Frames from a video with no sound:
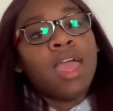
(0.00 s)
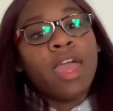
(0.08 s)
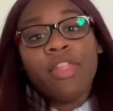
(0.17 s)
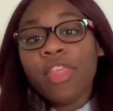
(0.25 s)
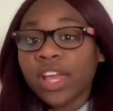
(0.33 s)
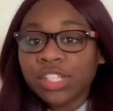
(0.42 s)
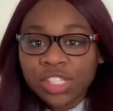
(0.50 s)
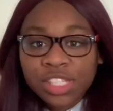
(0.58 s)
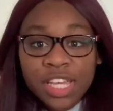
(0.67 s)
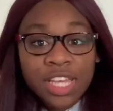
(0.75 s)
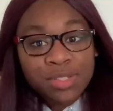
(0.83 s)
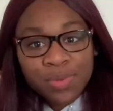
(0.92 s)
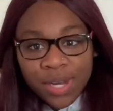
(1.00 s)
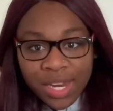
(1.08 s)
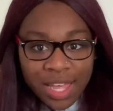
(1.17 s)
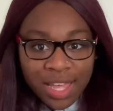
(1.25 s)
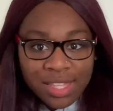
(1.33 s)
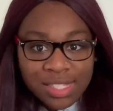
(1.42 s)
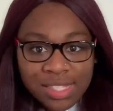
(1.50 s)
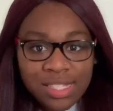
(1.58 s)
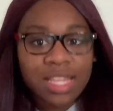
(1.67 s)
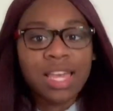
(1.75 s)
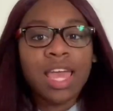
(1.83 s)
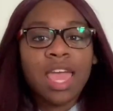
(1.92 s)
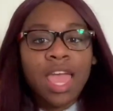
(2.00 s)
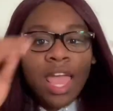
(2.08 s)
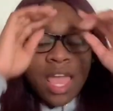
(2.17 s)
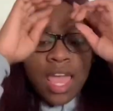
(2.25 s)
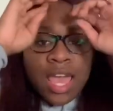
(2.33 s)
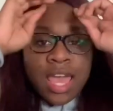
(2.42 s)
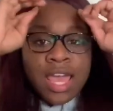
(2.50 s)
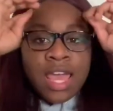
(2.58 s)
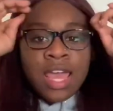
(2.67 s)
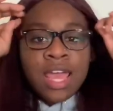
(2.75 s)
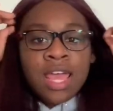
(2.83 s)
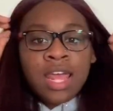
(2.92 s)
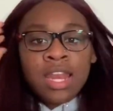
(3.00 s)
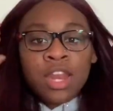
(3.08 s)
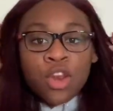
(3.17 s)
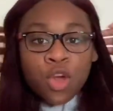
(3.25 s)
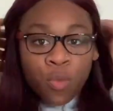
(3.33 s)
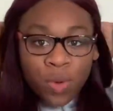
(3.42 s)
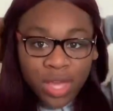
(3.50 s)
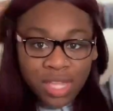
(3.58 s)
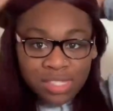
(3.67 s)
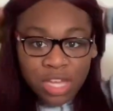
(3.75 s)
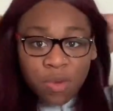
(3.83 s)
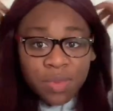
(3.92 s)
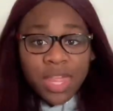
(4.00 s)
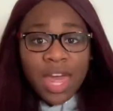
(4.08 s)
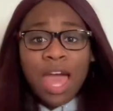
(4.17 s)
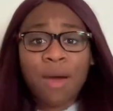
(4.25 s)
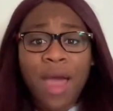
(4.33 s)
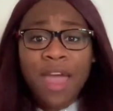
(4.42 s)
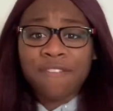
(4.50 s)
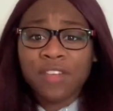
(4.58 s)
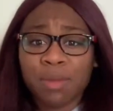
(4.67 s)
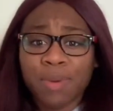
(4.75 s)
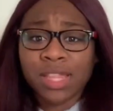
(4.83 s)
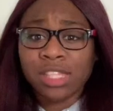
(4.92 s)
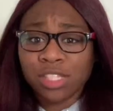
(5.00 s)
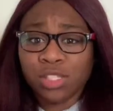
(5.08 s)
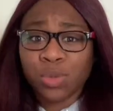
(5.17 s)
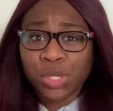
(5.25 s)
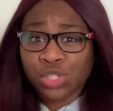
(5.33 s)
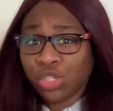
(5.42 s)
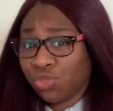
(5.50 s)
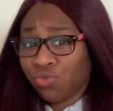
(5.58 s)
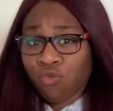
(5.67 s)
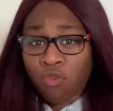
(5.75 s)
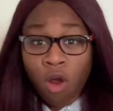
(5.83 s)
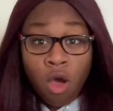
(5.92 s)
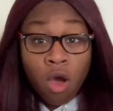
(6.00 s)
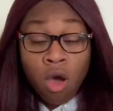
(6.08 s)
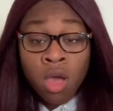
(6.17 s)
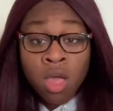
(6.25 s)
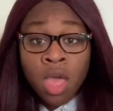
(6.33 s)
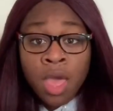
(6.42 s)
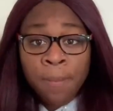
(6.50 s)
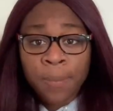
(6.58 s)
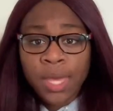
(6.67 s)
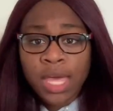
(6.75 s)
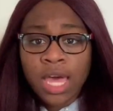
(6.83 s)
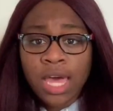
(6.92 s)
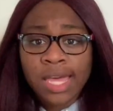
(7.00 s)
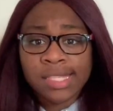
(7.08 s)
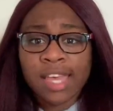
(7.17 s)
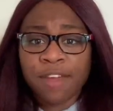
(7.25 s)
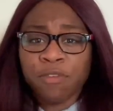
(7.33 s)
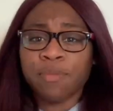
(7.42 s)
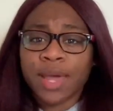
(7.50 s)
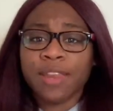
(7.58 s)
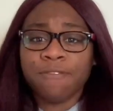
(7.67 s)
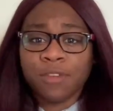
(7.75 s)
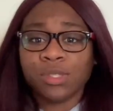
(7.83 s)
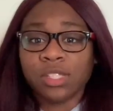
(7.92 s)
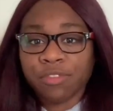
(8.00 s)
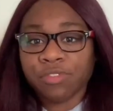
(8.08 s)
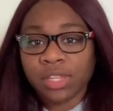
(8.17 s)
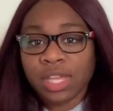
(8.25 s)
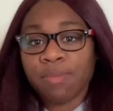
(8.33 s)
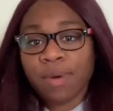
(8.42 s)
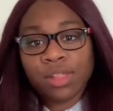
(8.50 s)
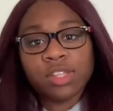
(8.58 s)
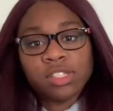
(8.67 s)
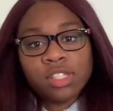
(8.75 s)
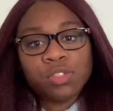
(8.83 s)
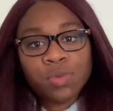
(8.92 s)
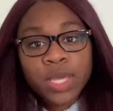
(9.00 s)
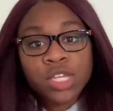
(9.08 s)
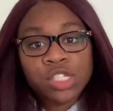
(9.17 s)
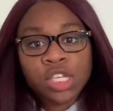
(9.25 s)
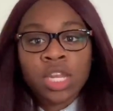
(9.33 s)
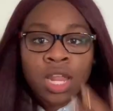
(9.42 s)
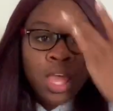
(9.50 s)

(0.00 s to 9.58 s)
And that just is what it is. And no one can tell me that how I feel about the situation is wrong, because everybody feels differently about the situation.